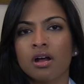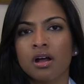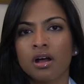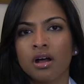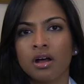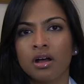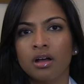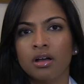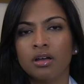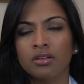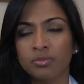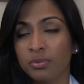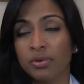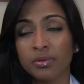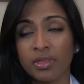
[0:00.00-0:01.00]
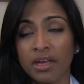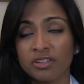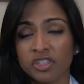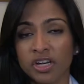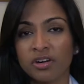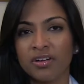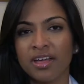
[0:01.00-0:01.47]

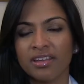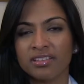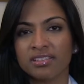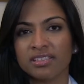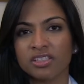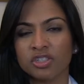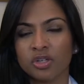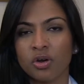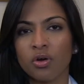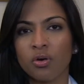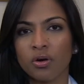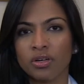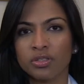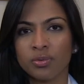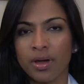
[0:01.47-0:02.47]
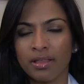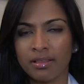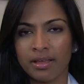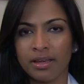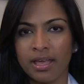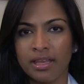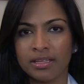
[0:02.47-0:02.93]
anesthesia or
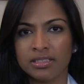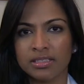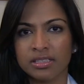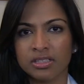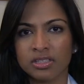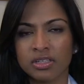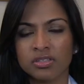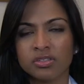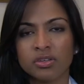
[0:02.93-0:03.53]
twilight anesthesia.